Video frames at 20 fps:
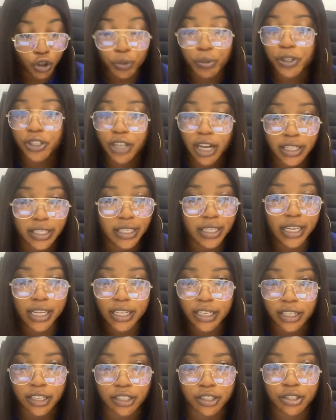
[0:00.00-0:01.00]
You'll be taught in
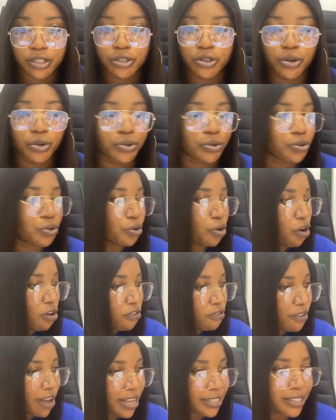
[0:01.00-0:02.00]
English. So you
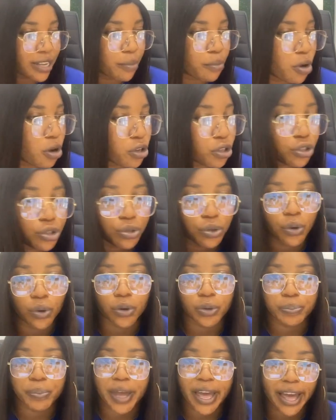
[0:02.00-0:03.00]
converse amongst
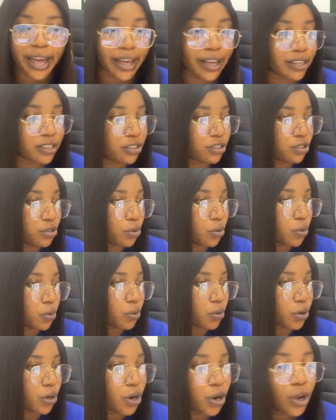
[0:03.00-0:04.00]
your peers,
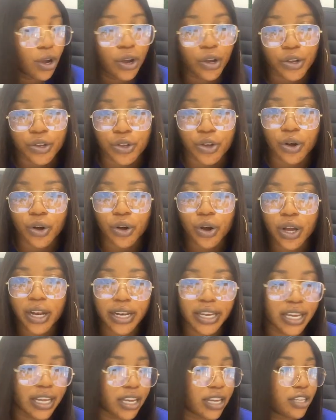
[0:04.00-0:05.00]
your
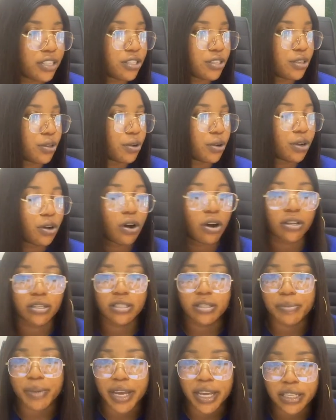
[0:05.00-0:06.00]
colleagues, your
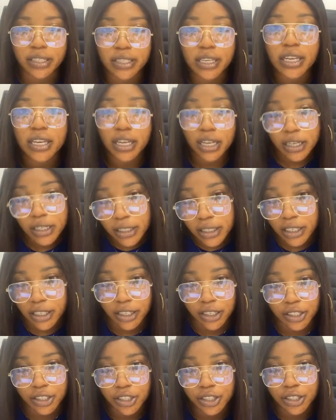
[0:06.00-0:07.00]
classmates in
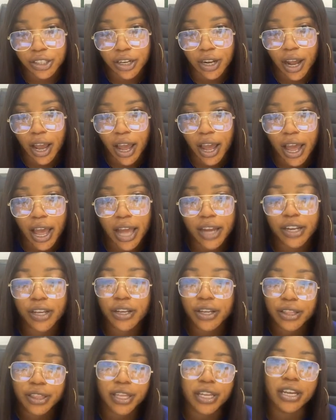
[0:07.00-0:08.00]
English. And the
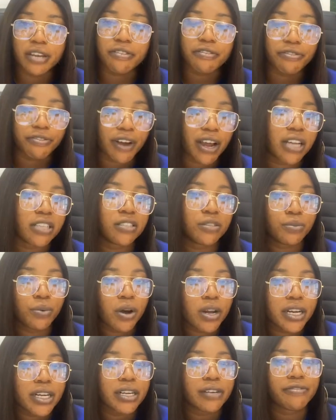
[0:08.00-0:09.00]
good thing in France,
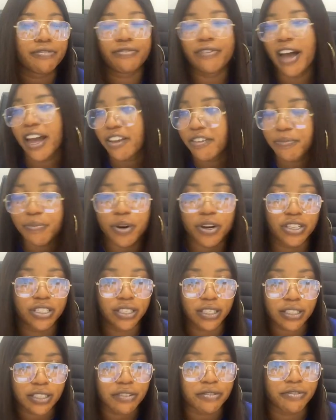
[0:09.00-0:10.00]
1 in 5
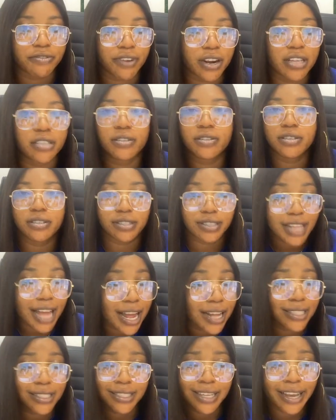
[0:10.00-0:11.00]
persons in France
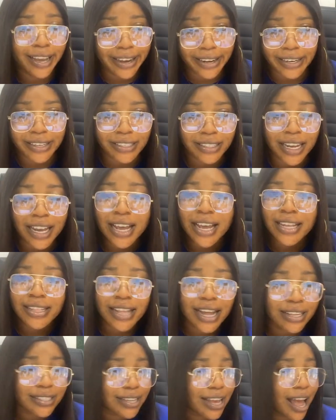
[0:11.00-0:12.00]
understands English.
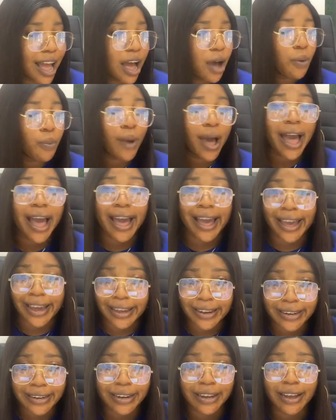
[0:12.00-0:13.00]
That's how
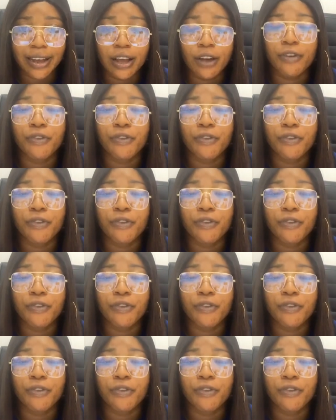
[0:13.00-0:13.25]
wide